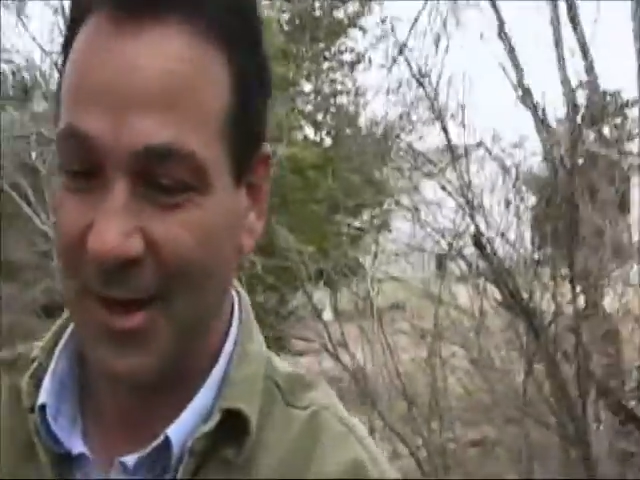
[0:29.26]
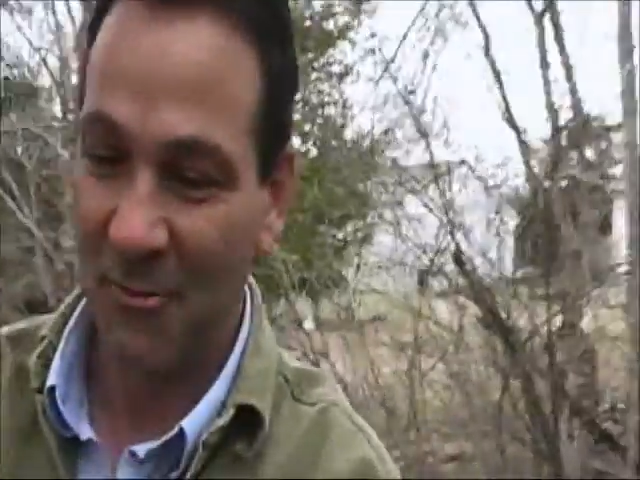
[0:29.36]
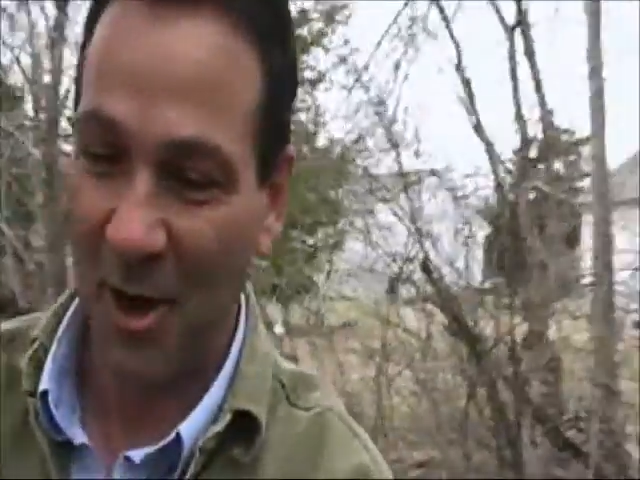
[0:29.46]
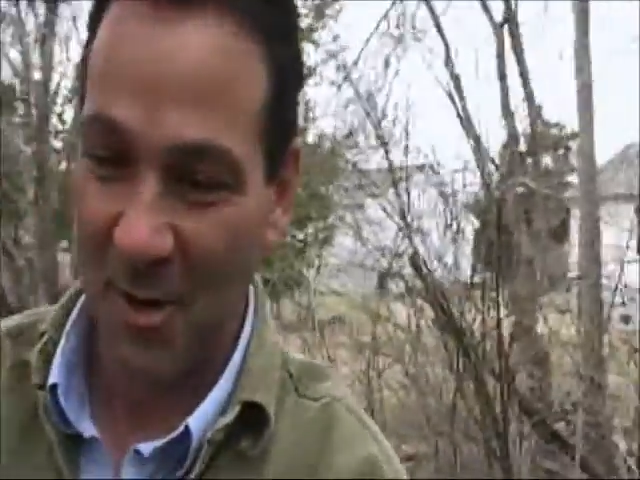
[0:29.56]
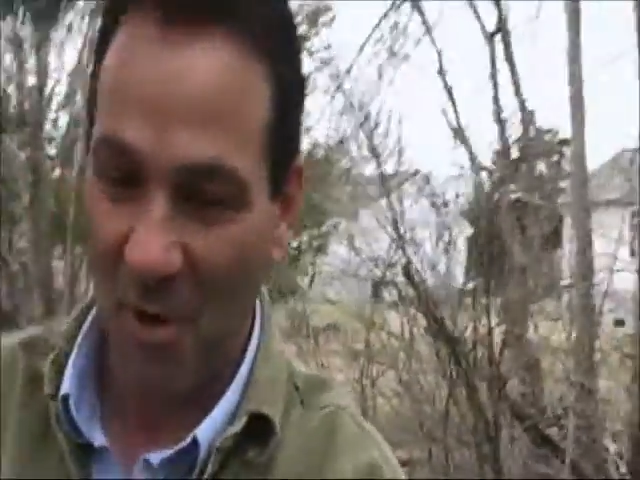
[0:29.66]

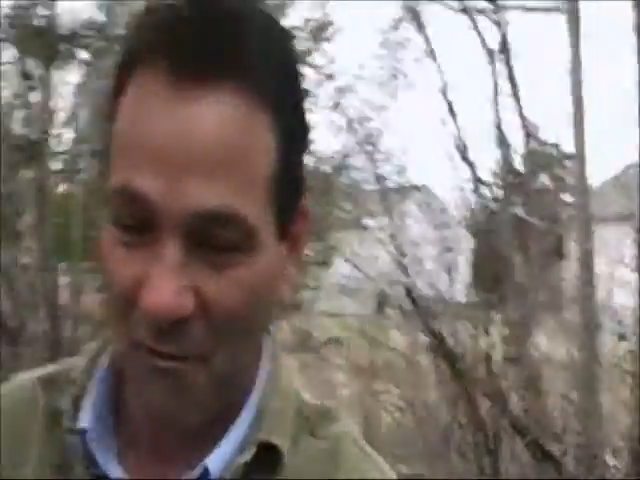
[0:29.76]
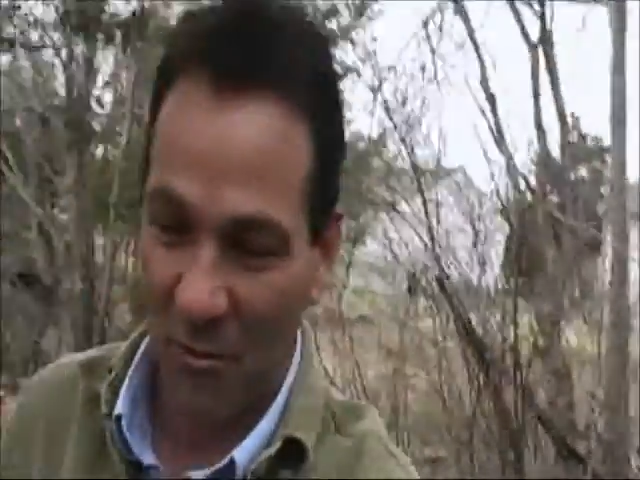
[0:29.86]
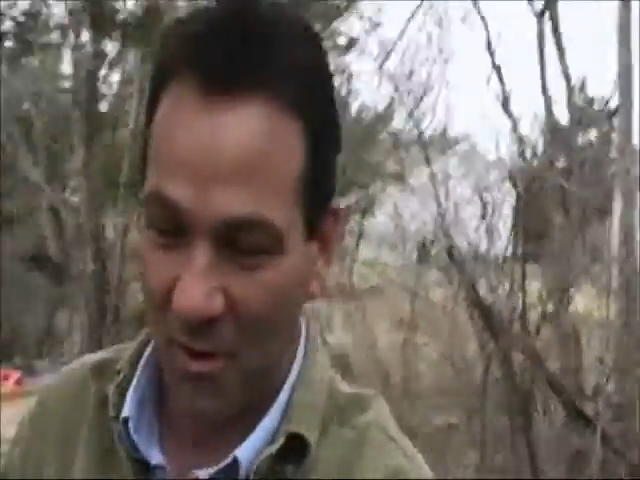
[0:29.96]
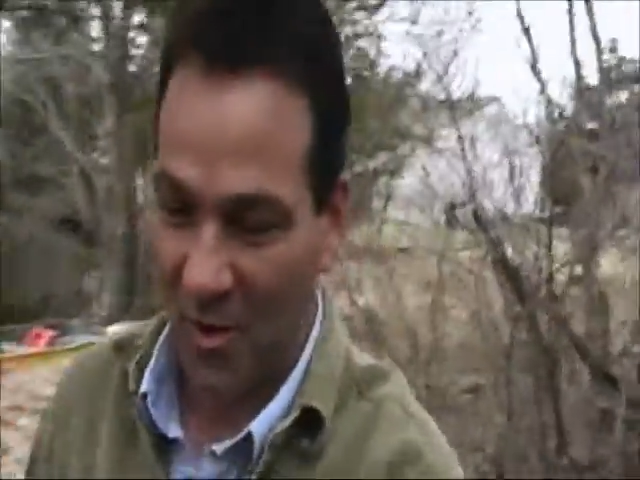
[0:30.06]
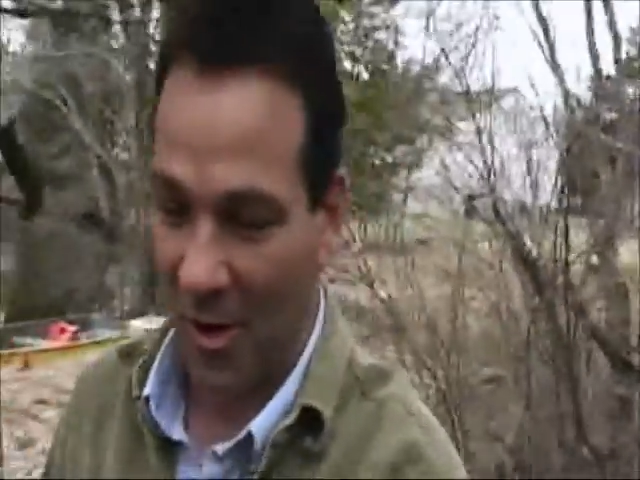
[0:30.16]
film
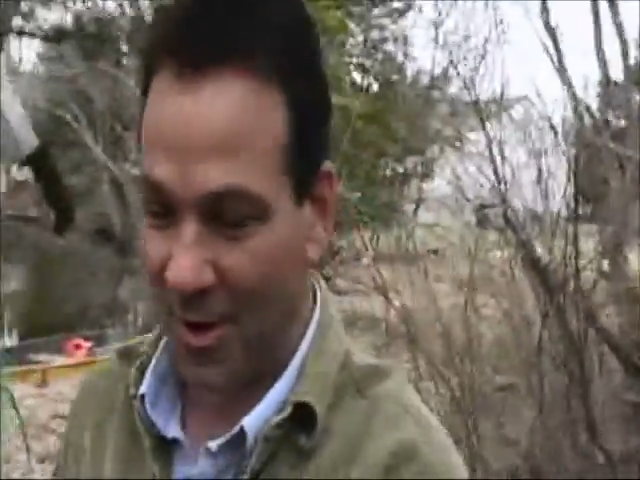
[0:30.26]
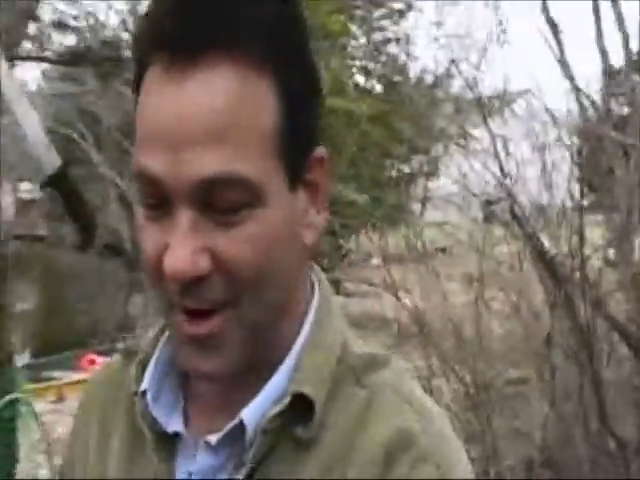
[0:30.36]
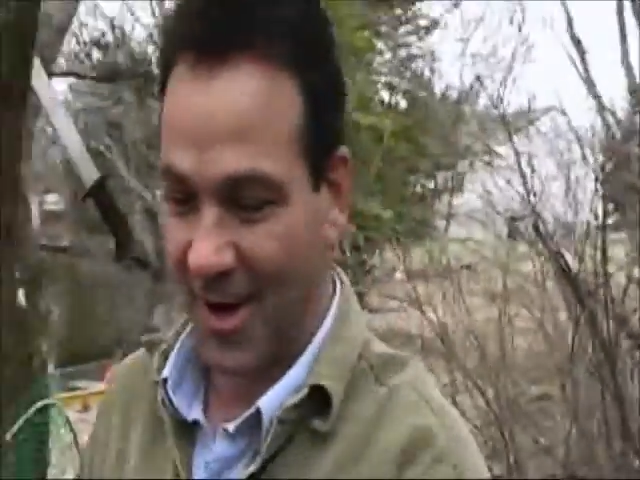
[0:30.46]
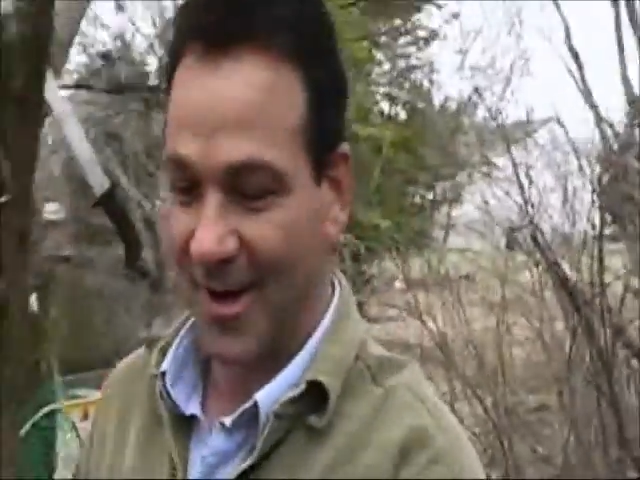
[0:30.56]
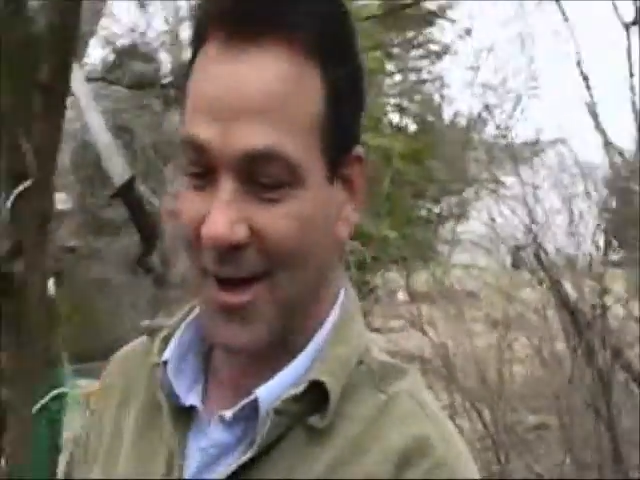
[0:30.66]
myself well,
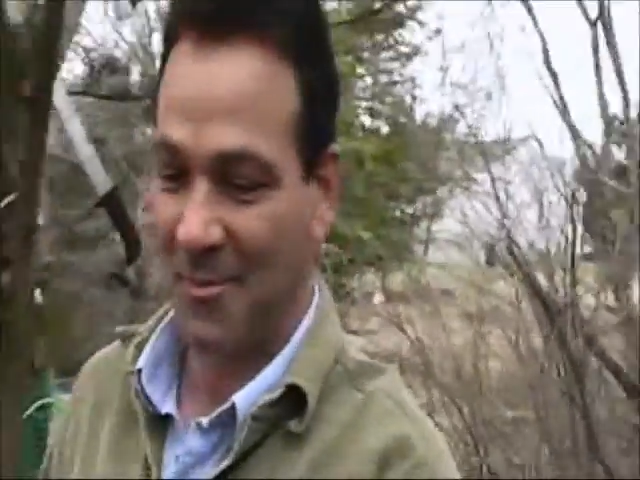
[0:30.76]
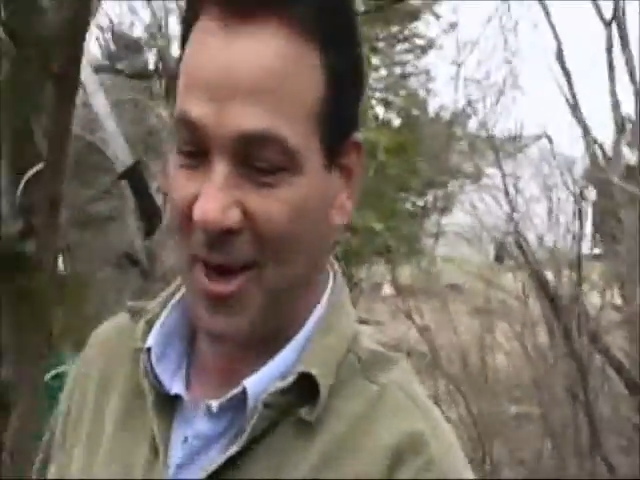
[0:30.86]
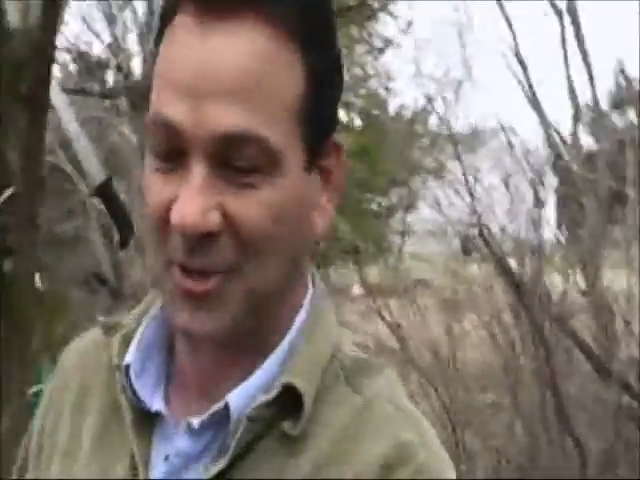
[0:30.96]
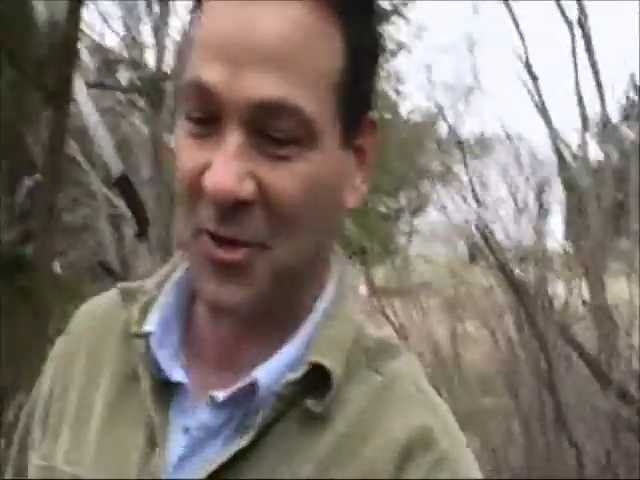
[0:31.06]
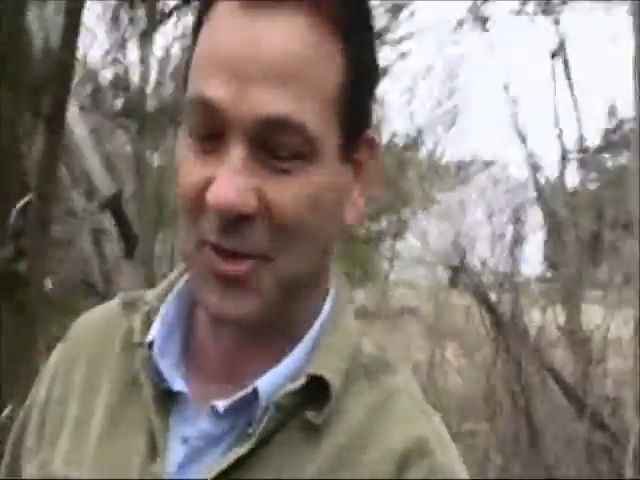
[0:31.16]

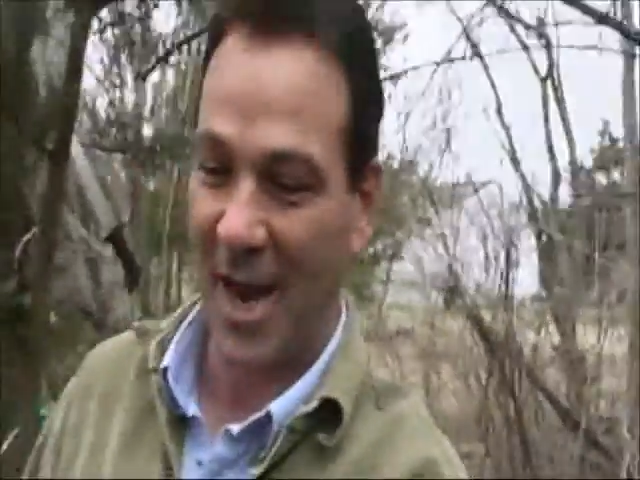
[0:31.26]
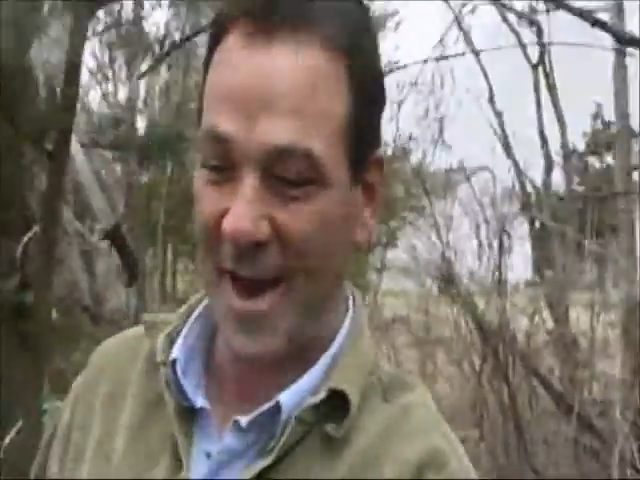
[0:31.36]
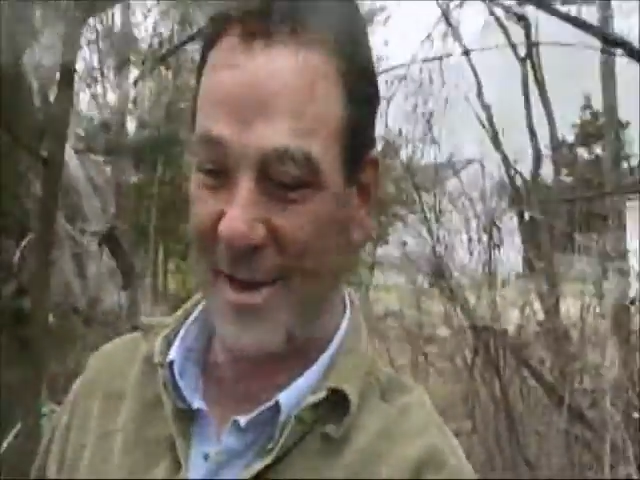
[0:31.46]
walking